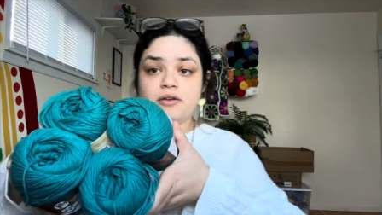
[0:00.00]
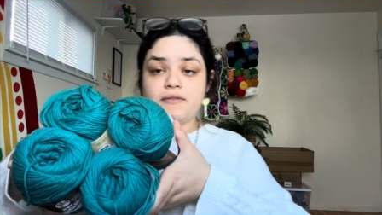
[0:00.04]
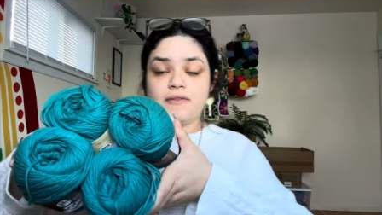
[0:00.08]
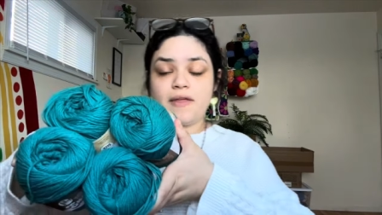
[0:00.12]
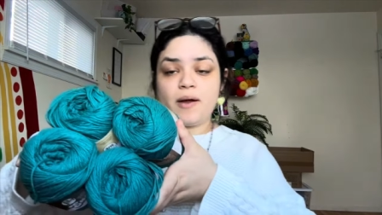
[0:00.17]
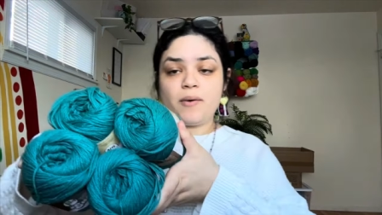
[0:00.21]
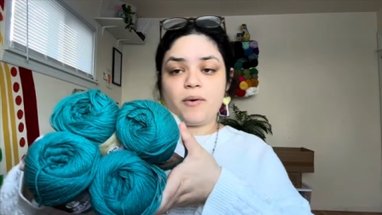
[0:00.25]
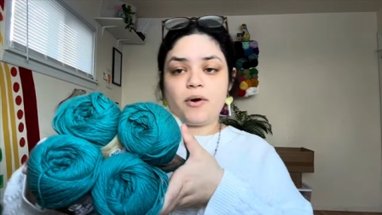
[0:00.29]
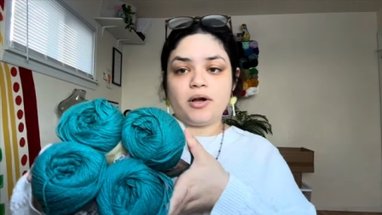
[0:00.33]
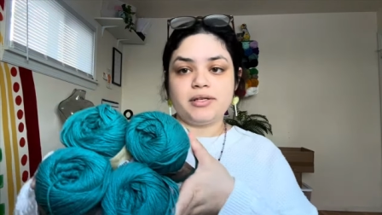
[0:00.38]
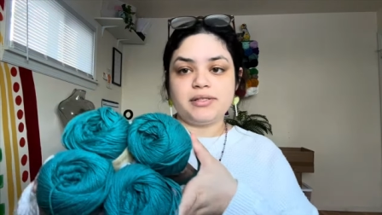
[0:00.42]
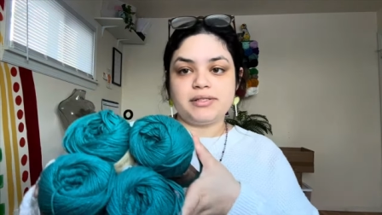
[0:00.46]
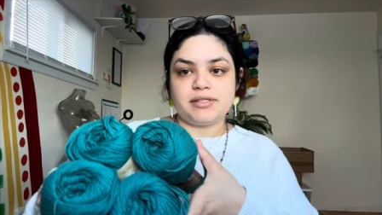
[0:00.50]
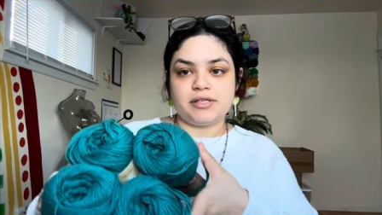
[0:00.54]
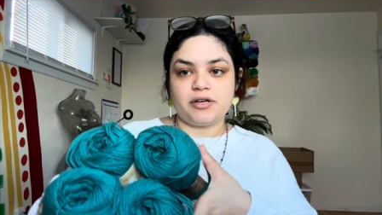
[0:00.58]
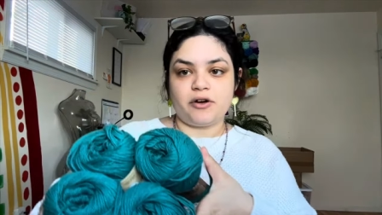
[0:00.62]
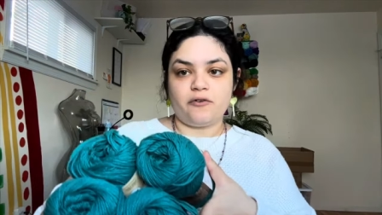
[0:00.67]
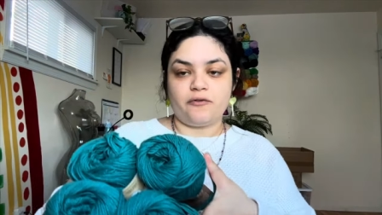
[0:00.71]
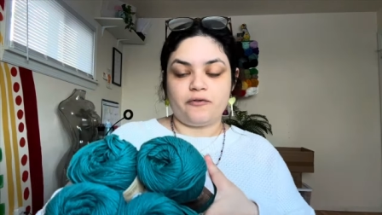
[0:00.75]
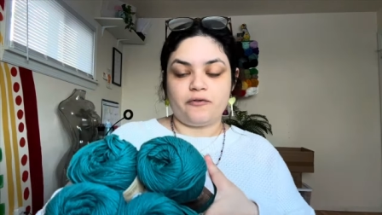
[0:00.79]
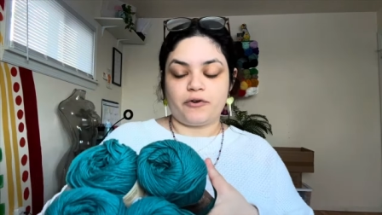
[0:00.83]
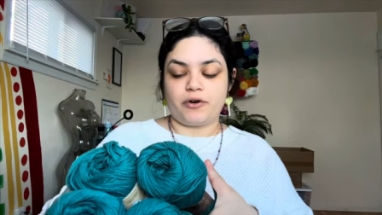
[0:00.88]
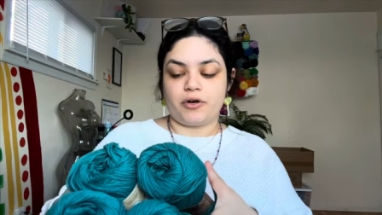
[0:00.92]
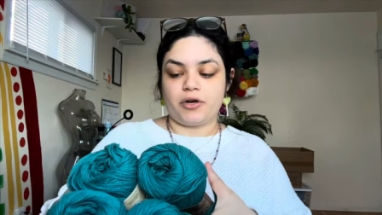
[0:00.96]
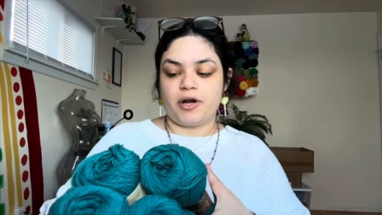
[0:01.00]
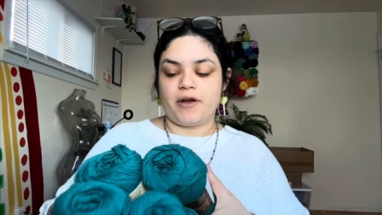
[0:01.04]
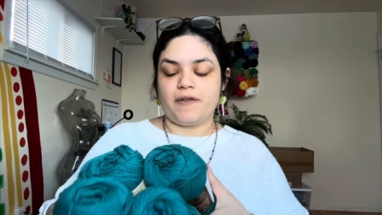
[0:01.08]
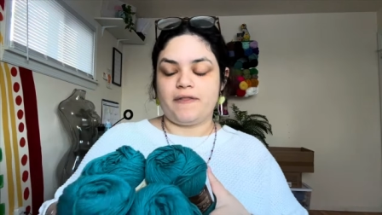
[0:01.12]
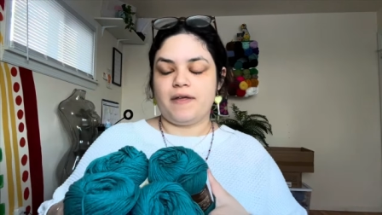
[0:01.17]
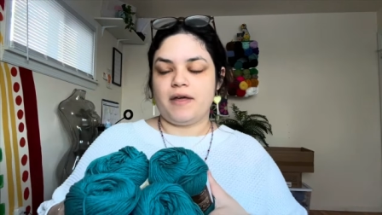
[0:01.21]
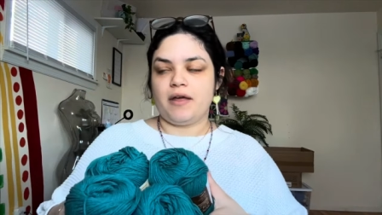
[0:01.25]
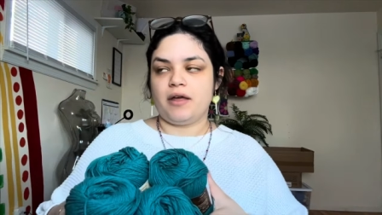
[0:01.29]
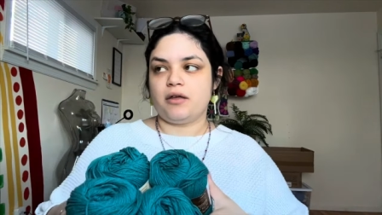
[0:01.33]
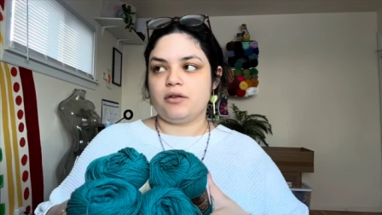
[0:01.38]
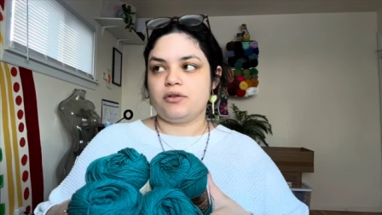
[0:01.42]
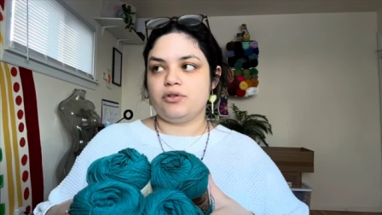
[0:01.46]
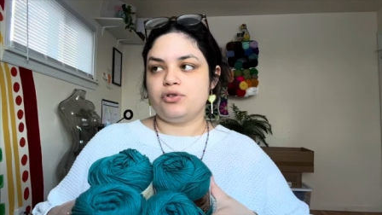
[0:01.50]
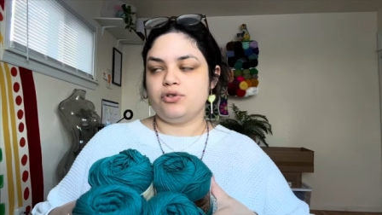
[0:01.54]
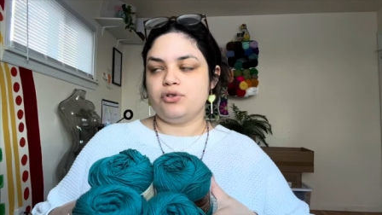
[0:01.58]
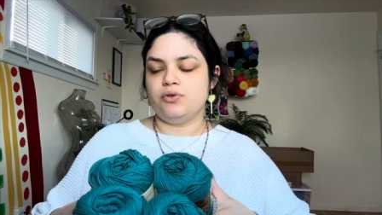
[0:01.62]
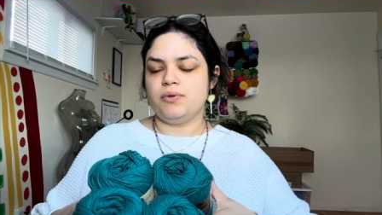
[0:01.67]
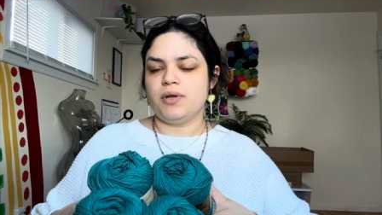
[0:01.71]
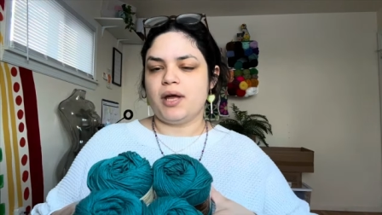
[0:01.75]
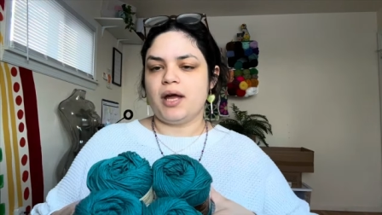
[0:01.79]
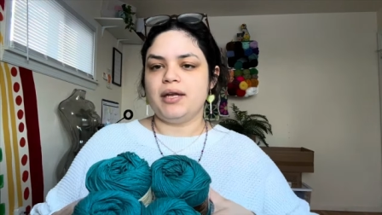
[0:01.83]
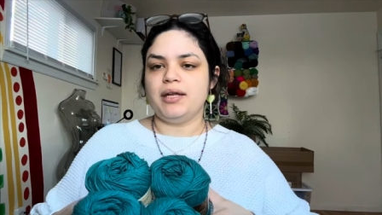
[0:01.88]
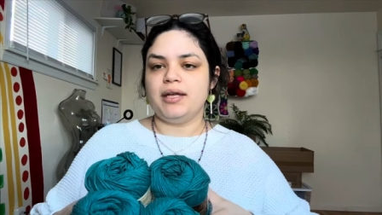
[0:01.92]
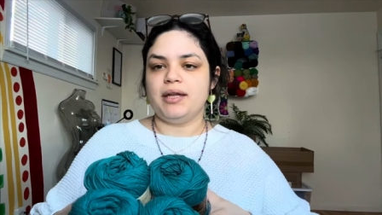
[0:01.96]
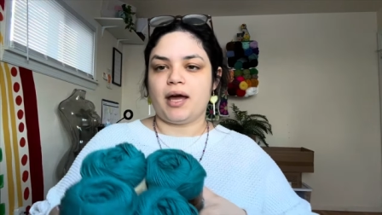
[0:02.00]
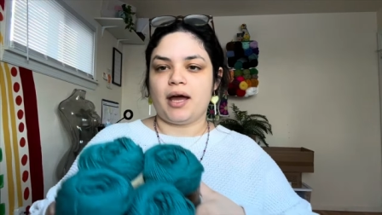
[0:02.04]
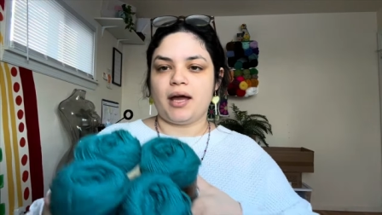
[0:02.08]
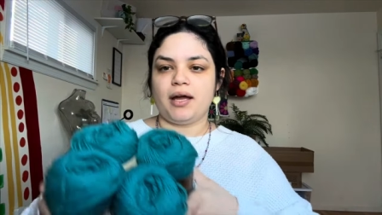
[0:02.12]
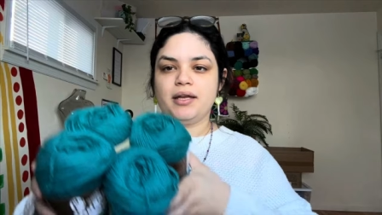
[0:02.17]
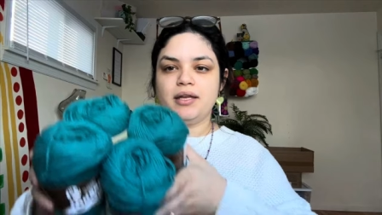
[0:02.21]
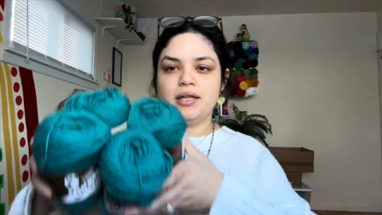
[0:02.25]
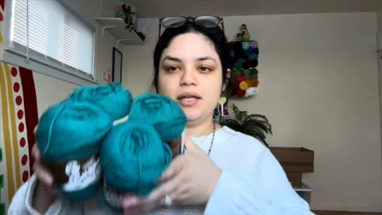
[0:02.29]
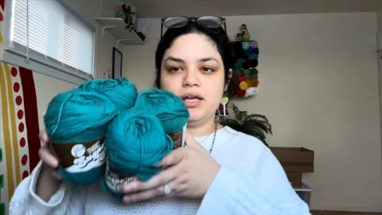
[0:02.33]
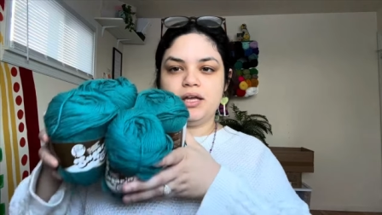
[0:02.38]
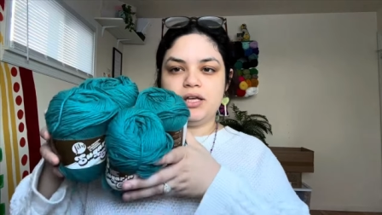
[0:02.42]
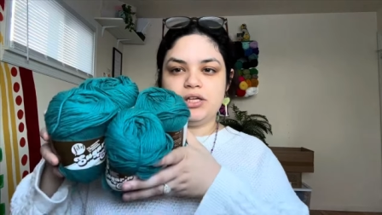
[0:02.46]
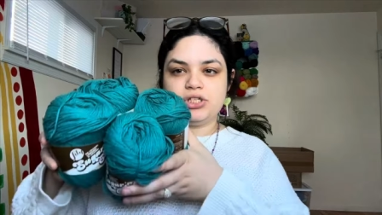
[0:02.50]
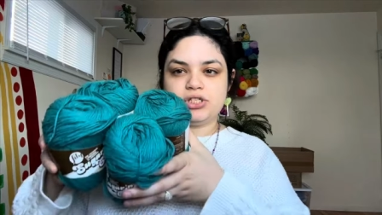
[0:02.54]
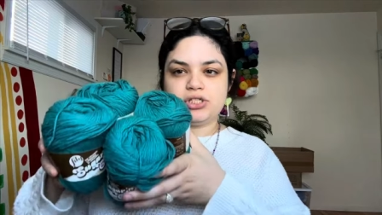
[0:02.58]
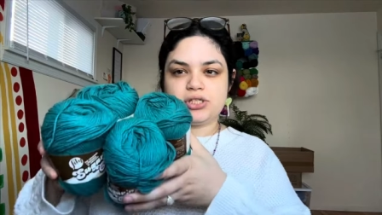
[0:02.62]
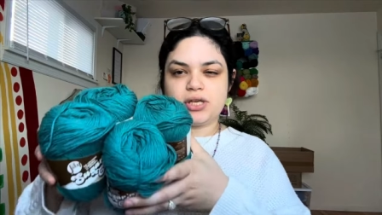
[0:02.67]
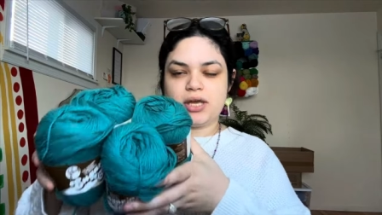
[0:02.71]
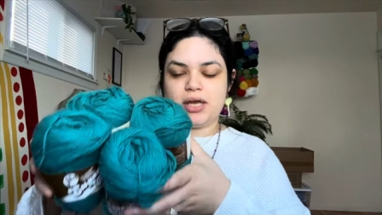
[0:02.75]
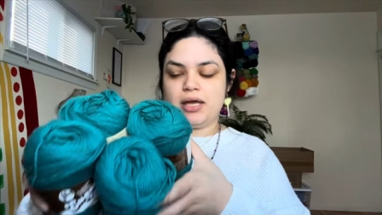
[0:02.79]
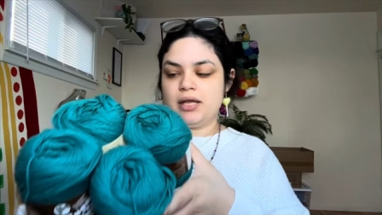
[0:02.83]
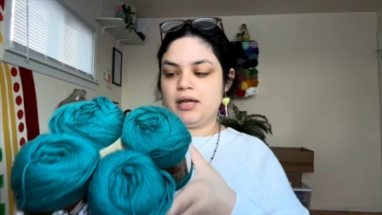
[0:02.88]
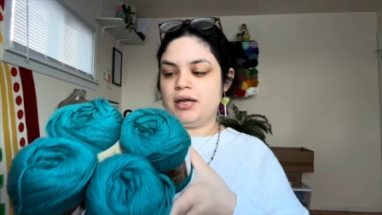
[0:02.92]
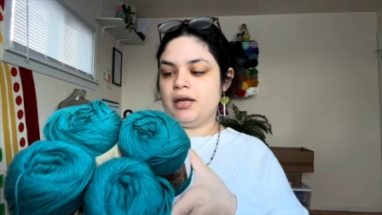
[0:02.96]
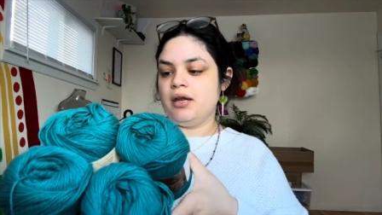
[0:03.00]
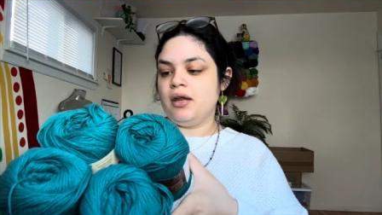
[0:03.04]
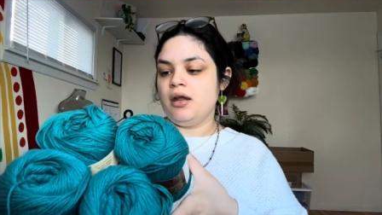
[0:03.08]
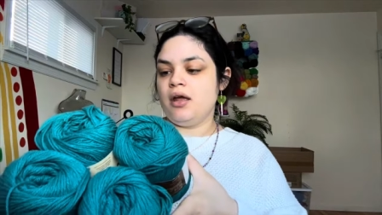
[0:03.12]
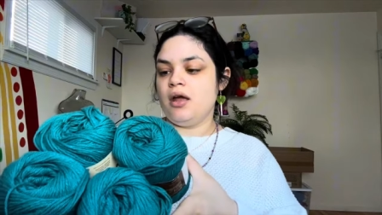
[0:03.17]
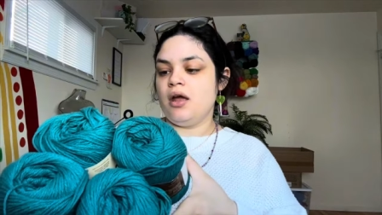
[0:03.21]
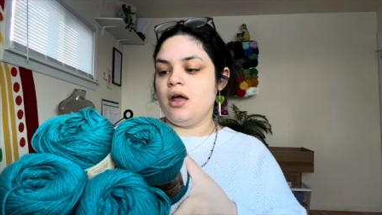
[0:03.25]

They were on sale for I think $2.99 each skein.